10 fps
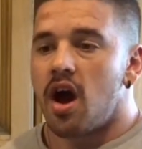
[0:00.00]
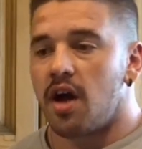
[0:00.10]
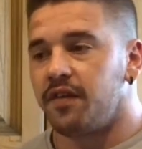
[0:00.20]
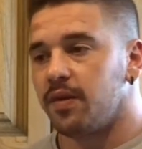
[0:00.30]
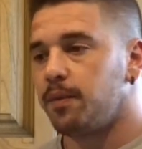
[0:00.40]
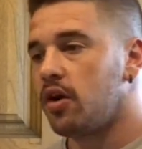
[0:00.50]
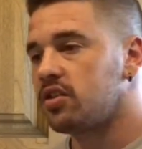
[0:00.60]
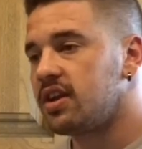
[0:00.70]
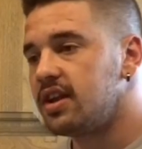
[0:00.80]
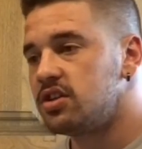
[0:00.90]
I think
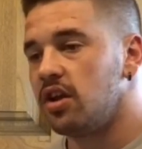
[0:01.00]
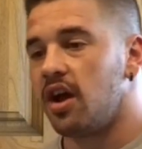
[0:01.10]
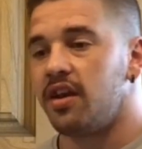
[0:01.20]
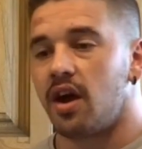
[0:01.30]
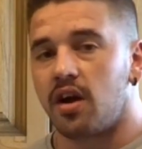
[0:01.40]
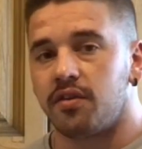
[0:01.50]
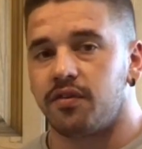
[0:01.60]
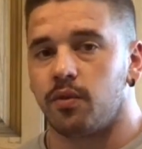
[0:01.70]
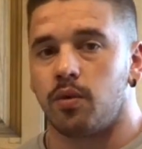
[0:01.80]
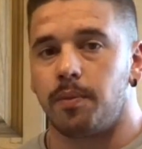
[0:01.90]
personally
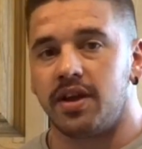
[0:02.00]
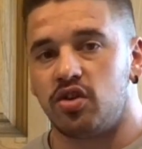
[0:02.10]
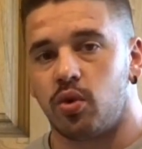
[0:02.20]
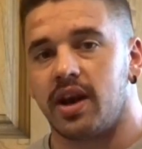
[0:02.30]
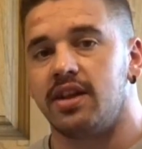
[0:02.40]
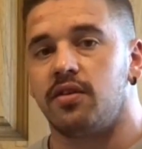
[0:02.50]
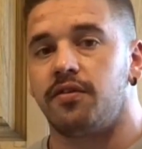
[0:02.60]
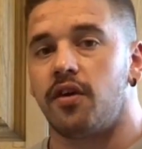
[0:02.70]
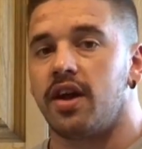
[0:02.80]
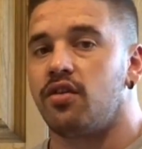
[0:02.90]
enough would be 20 to
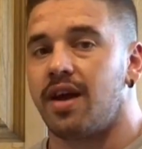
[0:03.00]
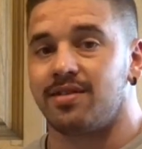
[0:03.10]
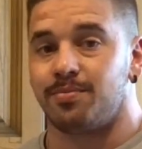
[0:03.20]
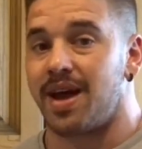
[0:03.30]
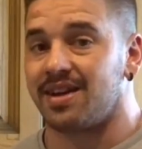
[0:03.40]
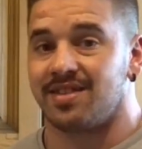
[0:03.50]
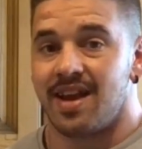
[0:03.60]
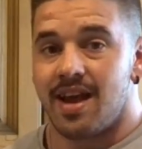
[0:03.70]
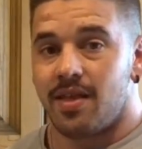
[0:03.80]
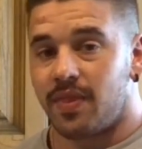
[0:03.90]
30 grams
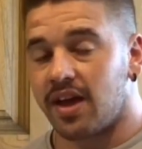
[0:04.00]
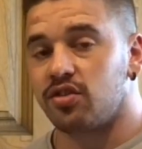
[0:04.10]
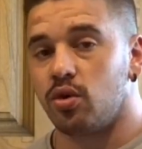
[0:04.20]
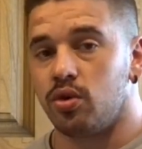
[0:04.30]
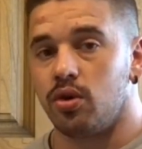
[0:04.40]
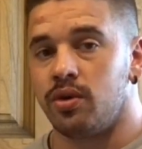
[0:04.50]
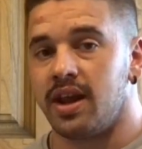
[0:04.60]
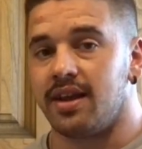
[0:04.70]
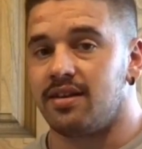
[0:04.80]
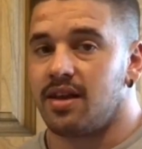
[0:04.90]
max. That's all you'll
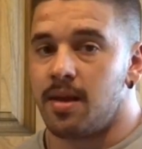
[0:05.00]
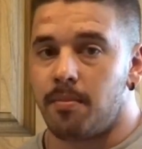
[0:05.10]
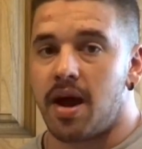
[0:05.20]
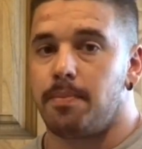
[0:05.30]
need, in my